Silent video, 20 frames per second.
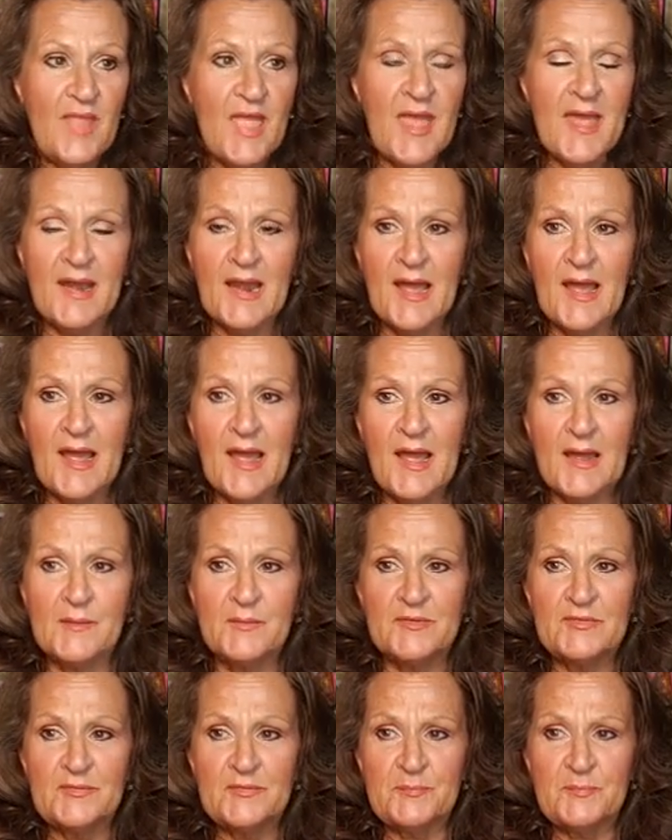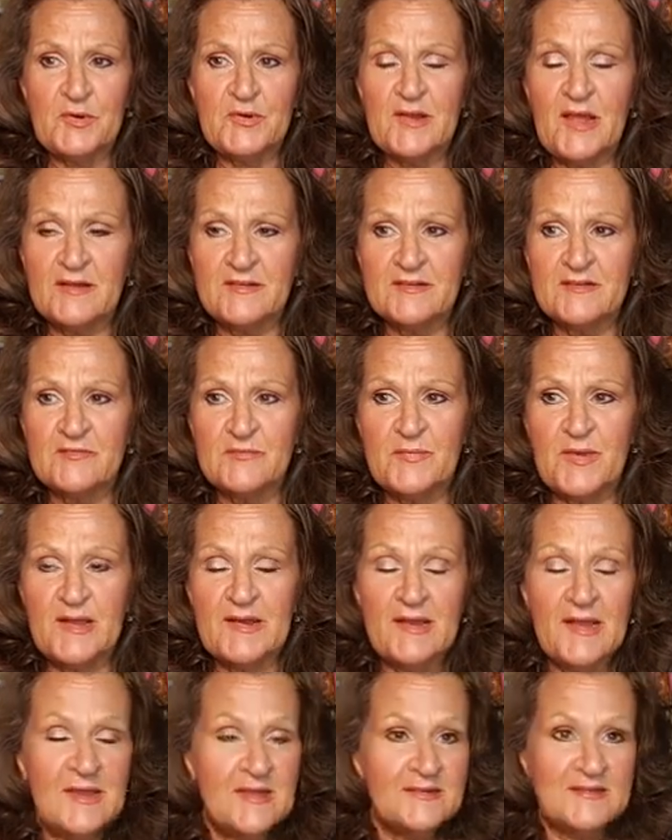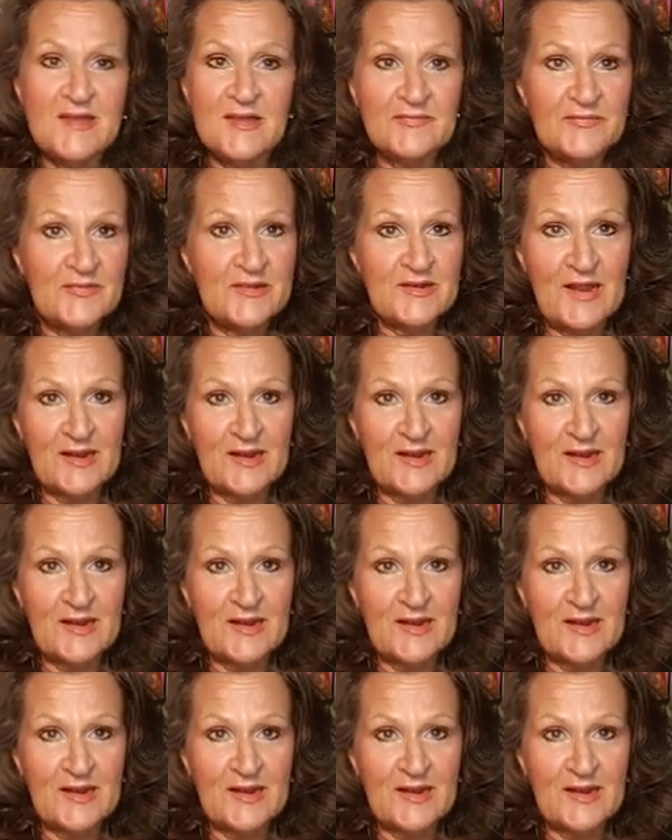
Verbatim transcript: And I, I was productive, but definitely